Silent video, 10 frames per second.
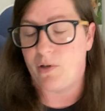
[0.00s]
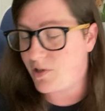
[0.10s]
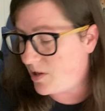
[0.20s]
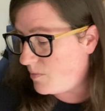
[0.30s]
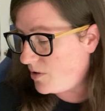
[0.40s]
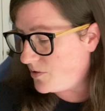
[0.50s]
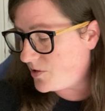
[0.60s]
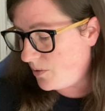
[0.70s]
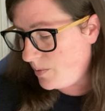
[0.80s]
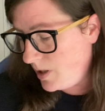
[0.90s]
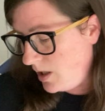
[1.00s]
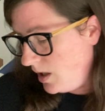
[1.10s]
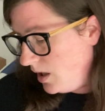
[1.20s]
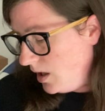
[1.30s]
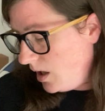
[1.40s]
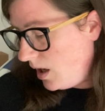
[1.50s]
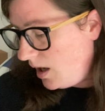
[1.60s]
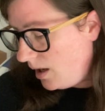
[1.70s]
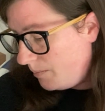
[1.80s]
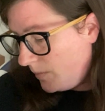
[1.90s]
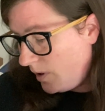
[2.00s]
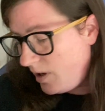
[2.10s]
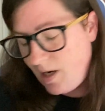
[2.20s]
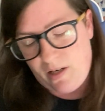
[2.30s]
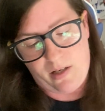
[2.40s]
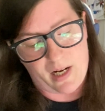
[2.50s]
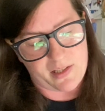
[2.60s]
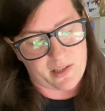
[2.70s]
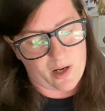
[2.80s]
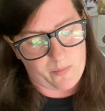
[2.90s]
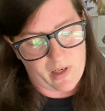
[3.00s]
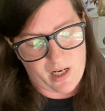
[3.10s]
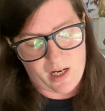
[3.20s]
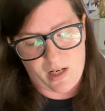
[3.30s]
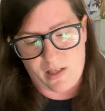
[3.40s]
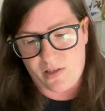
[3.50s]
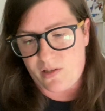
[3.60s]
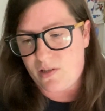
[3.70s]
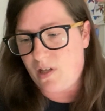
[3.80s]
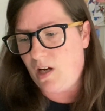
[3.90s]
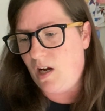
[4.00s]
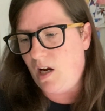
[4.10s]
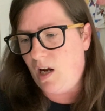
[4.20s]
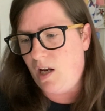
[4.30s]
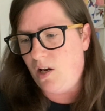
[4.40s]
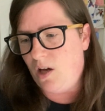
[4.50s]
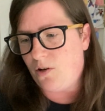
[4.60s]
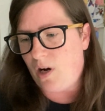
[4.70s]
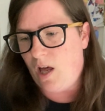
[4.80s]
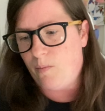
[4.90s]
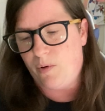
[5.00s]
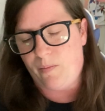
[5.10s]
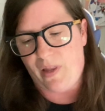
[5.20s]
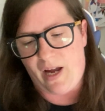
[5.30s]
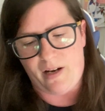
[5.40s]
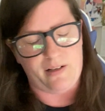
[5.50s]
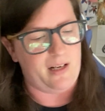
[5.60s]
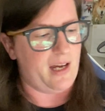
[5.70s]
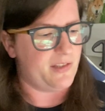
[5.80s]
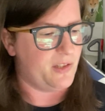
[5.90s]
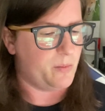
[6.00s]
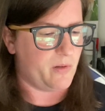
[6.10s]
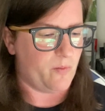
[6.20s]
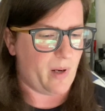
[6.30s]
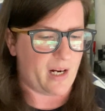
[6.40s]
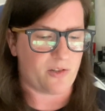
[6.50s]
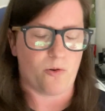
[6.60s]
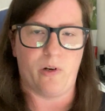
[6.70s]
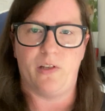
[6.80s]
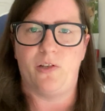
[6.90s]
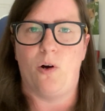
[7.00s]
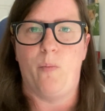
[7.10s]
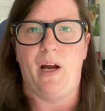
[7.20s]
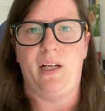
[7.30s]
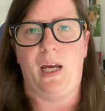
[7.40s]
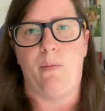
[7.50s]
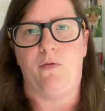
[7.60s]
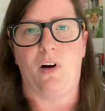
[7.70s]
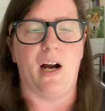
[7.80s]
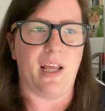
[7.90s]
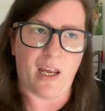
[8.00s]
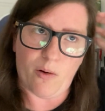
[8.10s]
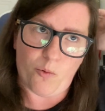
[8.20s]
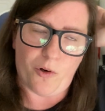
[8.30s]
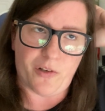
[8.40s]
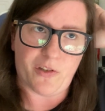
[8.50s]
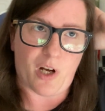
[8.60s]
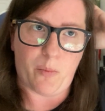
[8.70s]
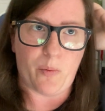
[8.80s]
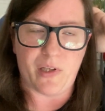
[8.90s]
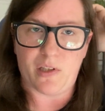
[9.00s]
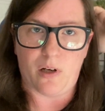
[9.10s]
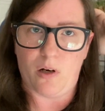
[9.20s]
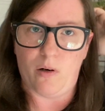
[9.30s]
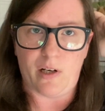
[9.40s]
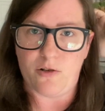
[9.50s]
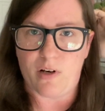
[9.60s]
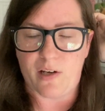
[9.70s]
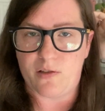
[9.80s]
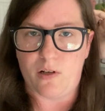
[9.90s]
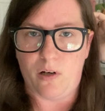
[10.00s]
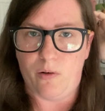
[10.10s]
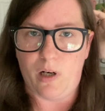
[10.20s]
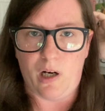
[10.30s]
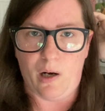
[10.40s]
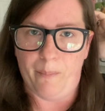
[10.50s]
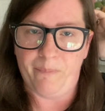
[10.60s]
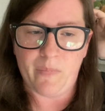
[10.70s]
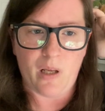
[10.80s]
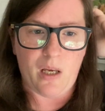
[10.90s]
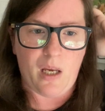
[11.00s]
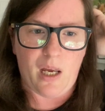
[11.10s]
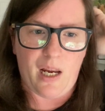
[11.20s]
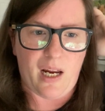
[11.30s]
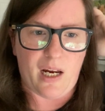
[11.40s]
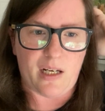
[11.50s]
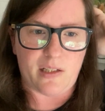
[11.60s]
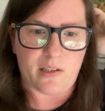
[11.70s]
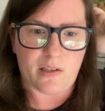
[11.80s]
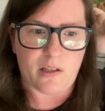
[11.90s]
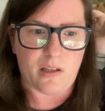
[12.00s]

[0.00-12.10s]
much death metal. So, all right, next up is another album that has a little bit of a backstory. So Bandcamp Friday was a couple weeks ago, as you guys know. And